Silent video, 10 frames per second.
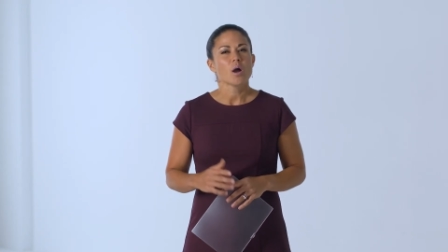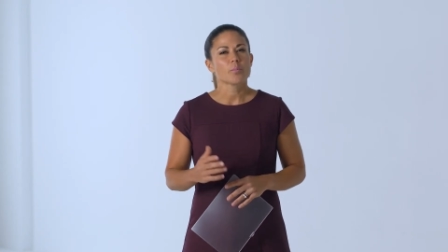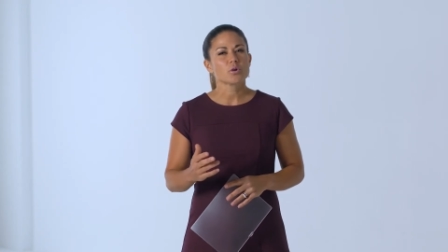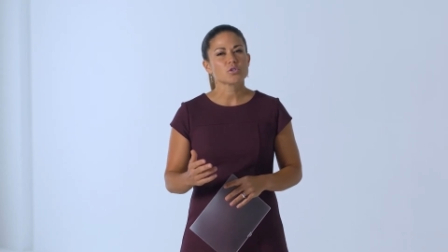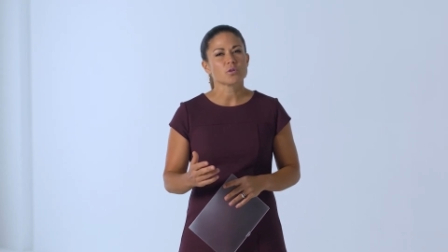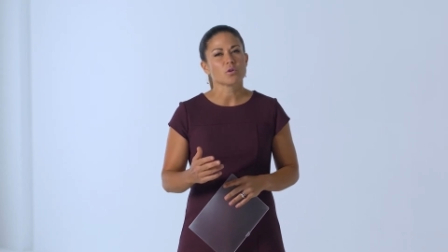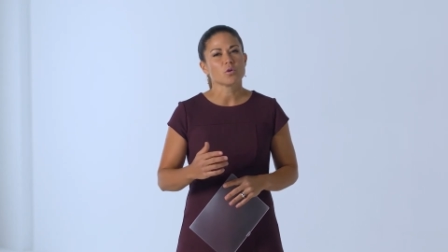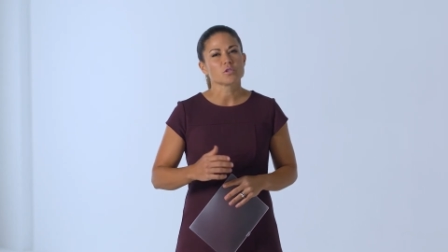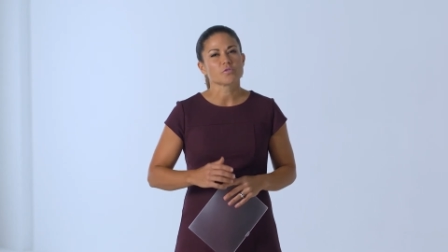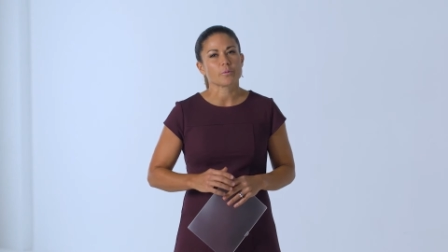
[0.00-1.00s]
Personal
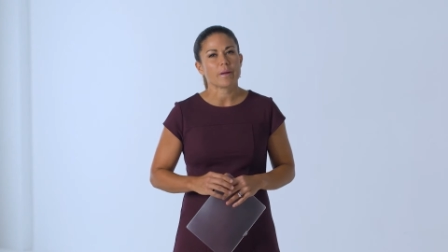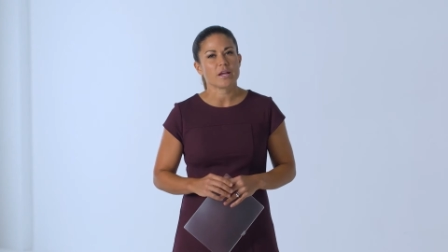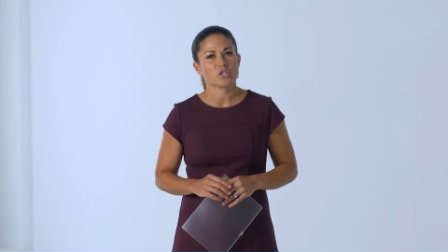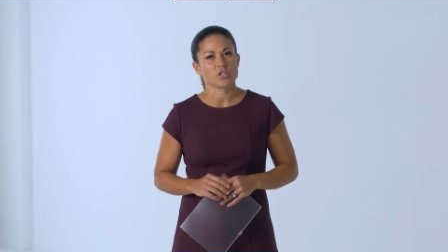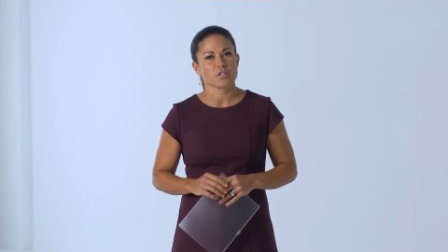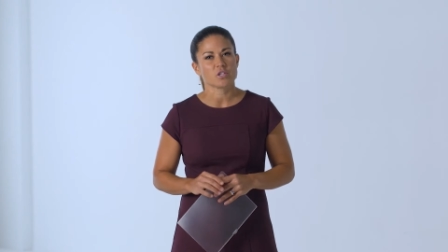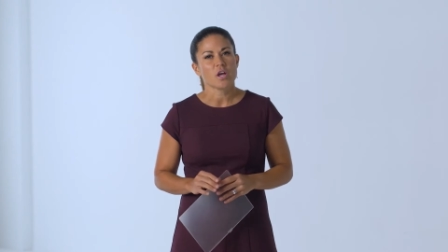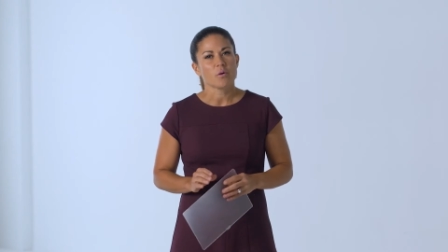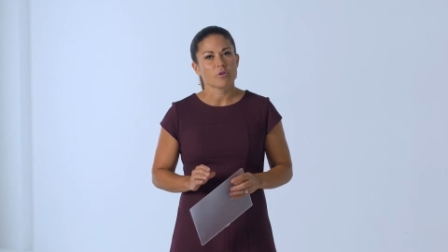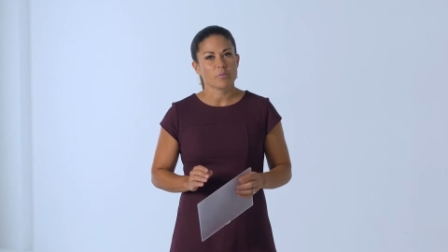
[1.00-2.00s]
goals for patients
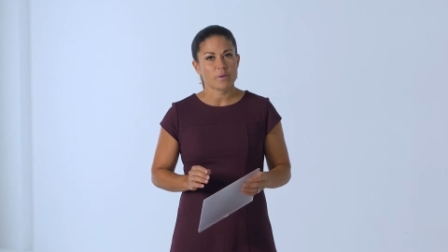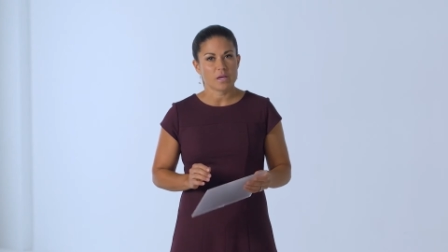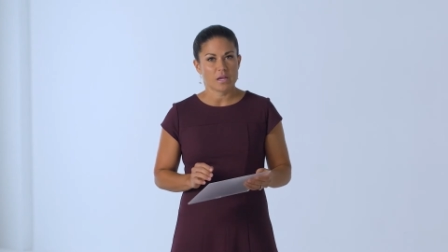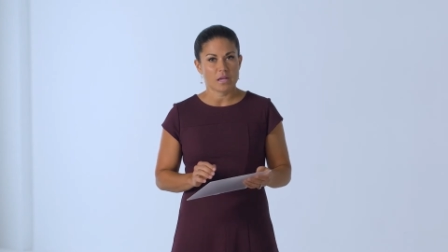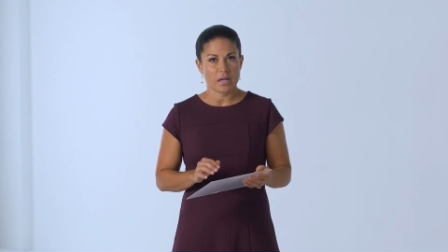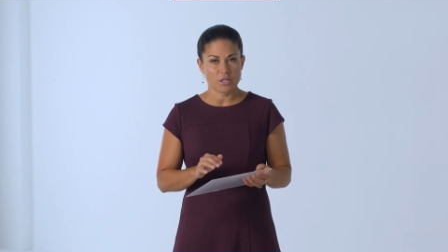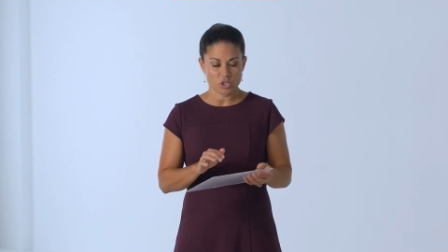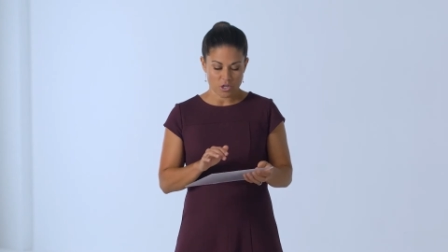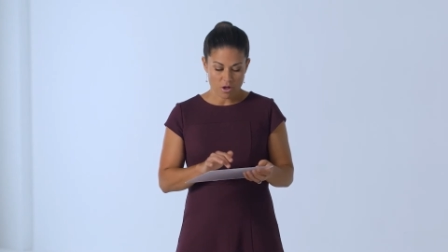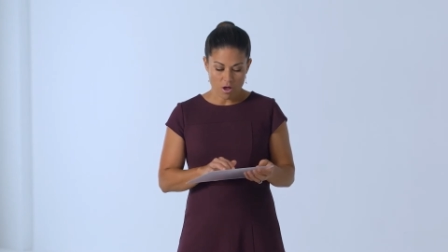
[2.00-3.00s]
with PAH
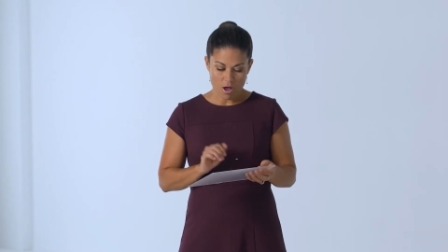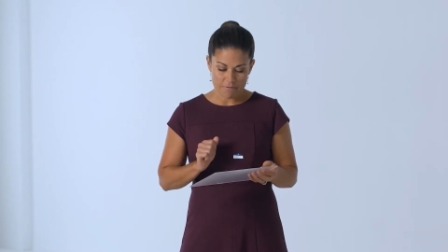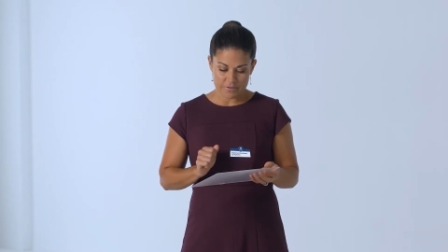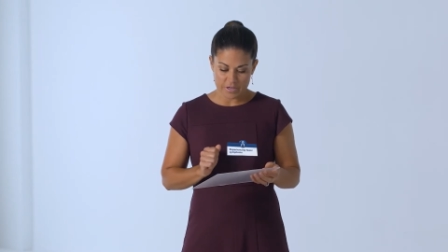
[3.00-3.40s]
often